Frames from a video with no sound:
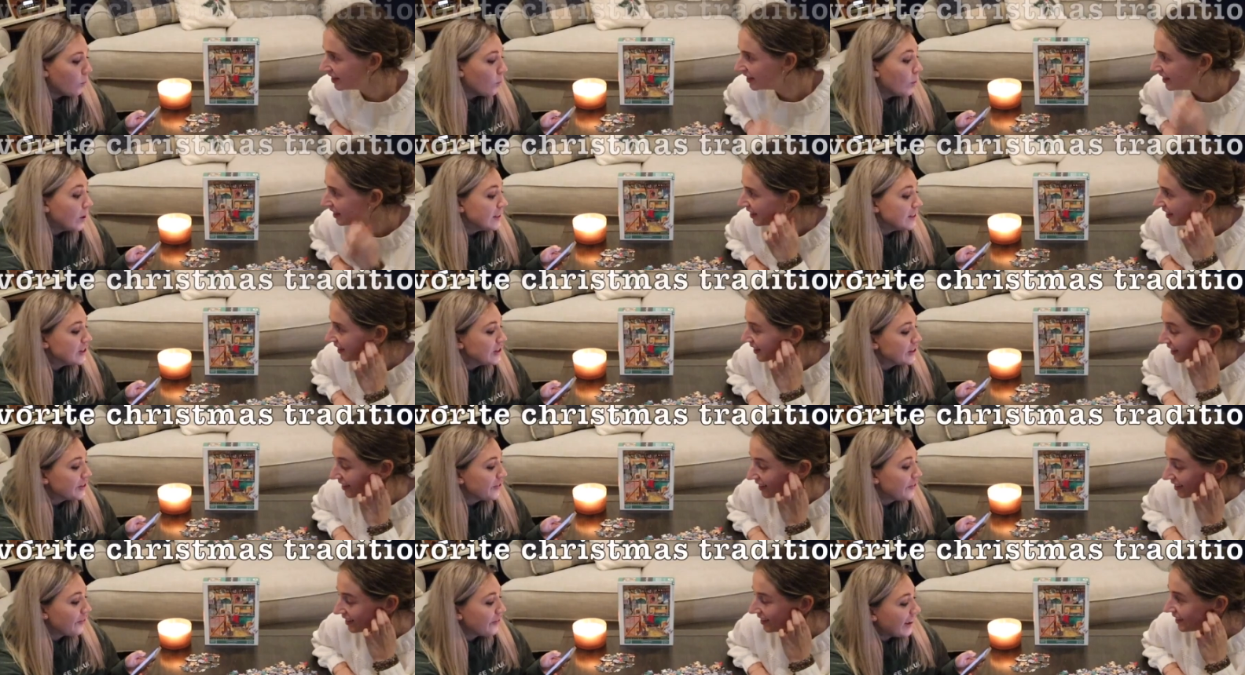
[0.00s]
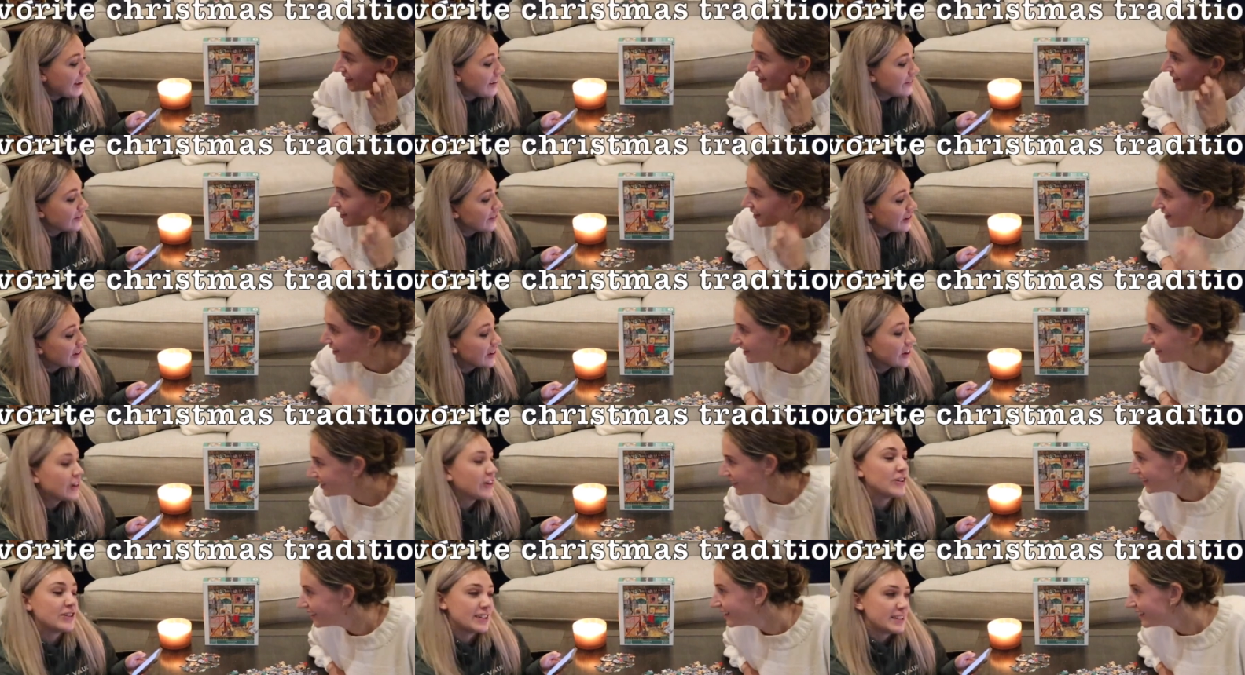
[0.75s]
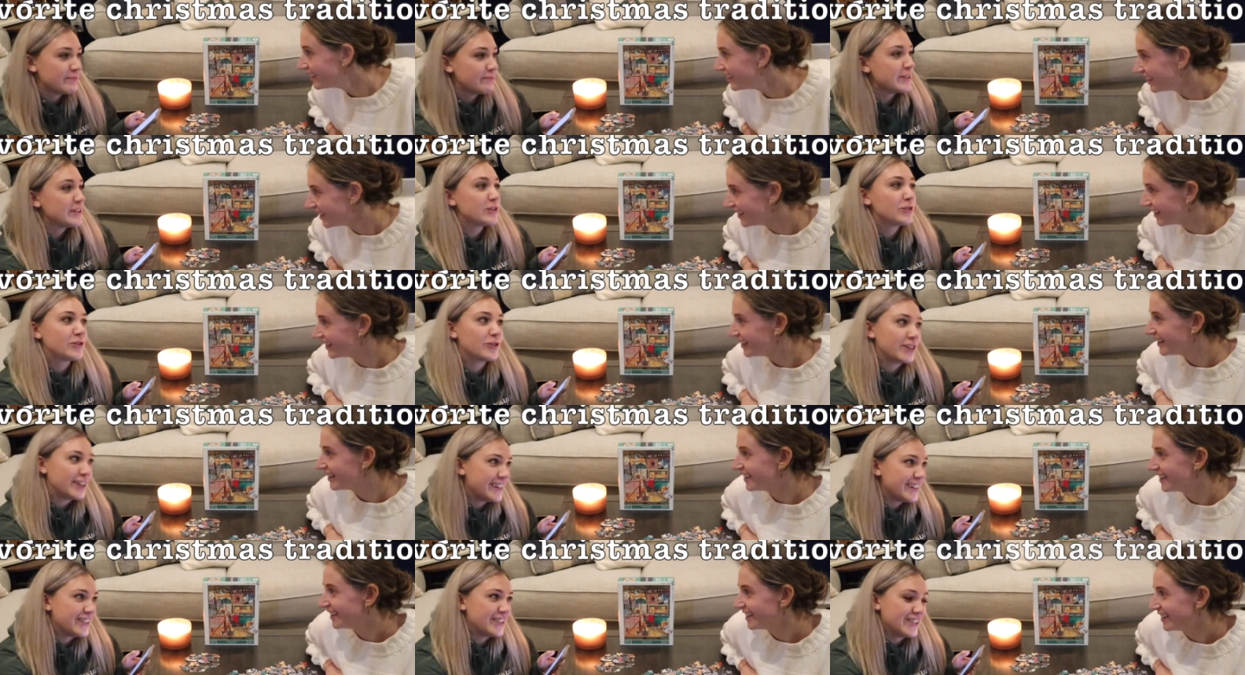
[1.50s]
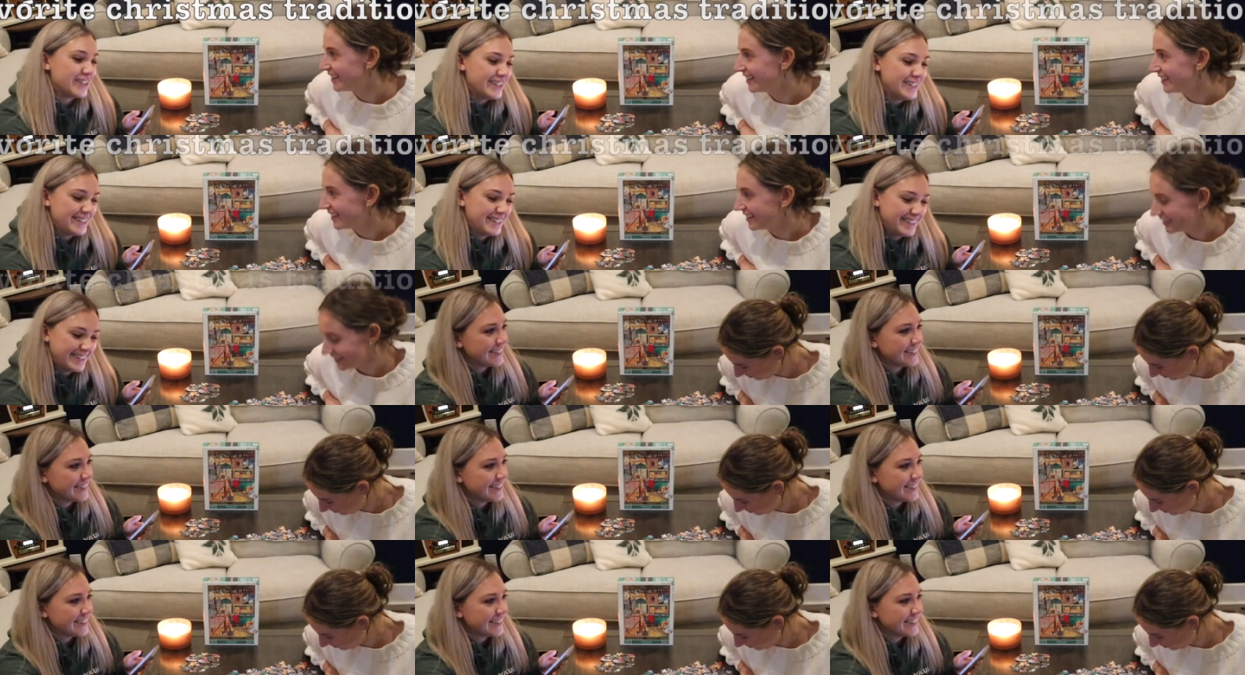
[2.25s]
Speaker 1: What's your favorite Christmas tradition?